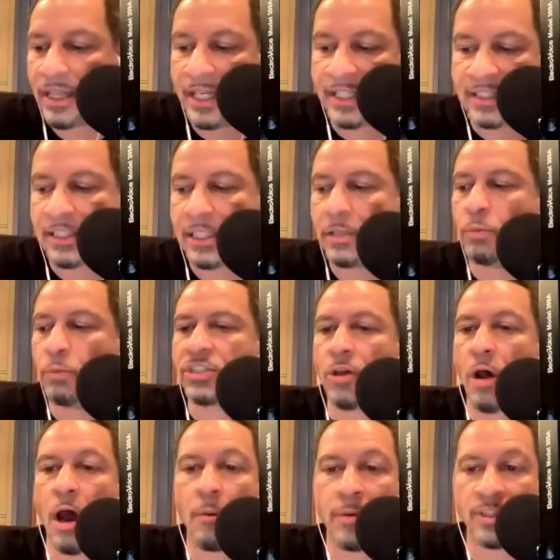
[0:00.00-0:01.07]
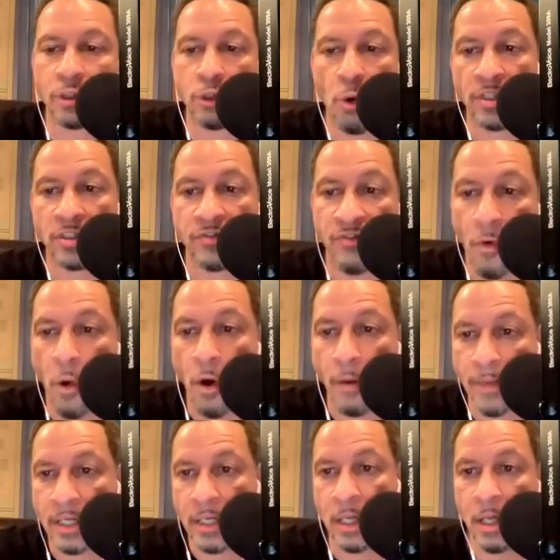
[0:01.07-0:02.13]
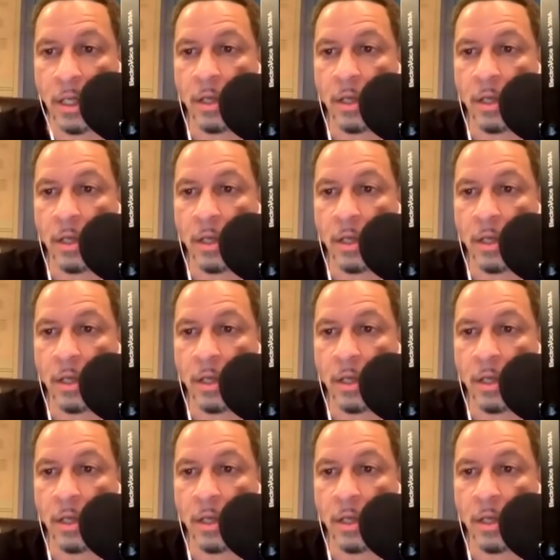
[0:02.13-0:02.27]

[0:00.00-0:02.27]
Liston. We saw it with George Foreman,